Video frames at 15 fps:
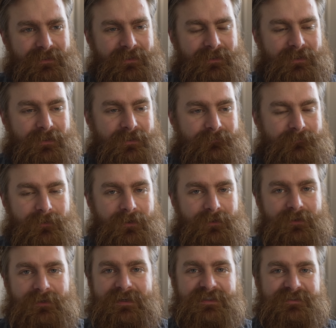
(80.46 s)

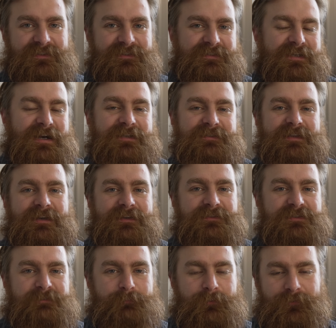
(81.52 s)
I guess it starts that
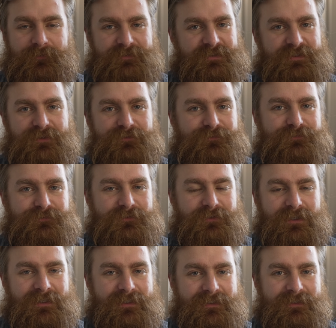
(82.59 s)
conspiracy of
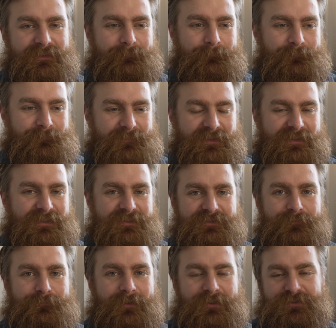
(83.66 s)
like, is
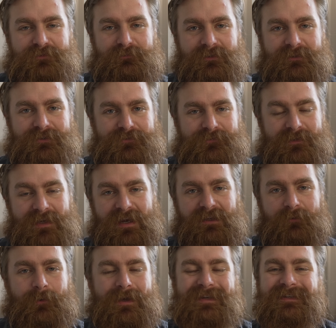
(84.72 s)
the Russian military
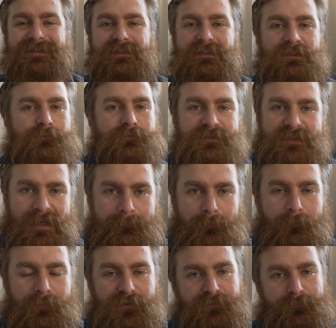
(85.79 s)
anywhere near as
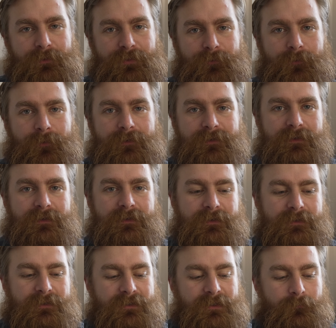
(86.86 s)
capable as we thought?
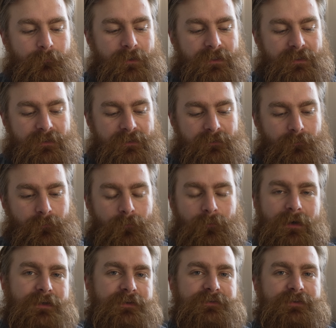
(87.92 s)
You know, we
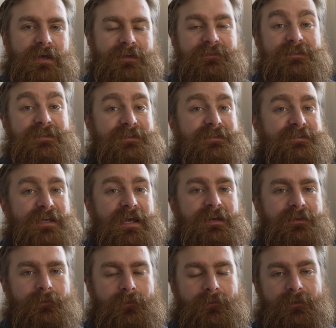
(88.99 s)
always had this
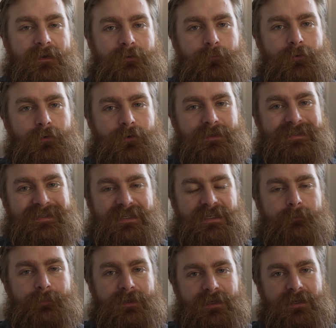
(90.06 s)
understanding that they were a
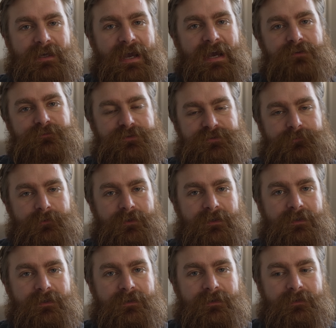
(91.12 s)
near-peer adversary,
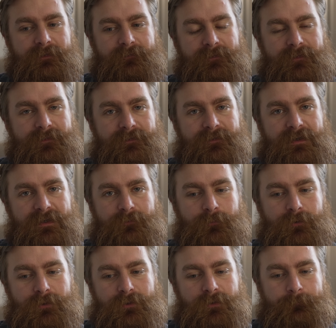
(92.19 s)
that they
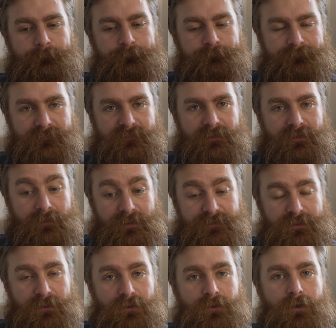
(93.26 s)
were, you know,
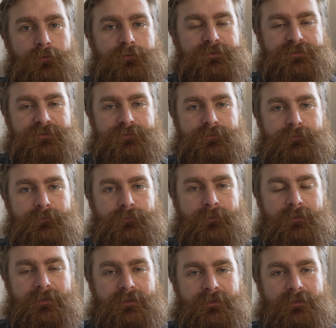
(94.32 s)
as close to